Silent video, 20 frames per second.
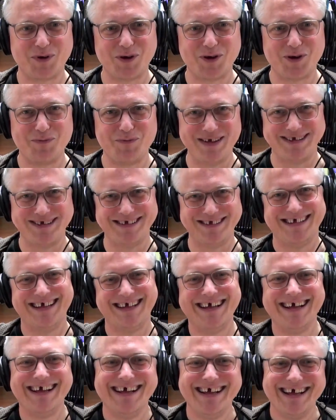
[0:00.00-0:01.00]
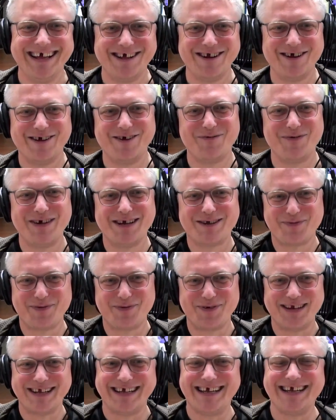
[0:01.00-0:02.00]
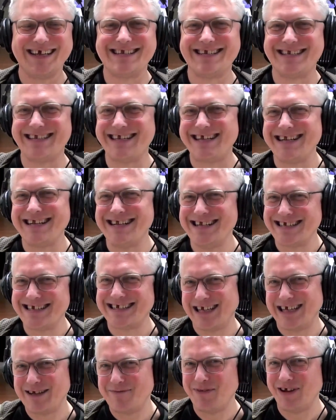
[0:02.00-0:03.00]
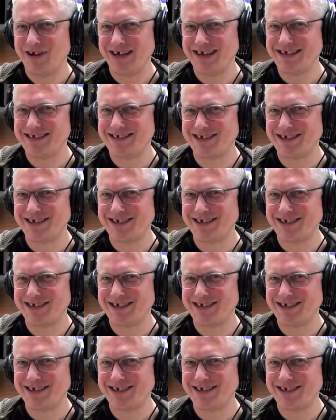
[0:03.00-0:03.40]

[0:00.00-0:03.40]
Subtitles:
At which point it didn't seem like such a good idea.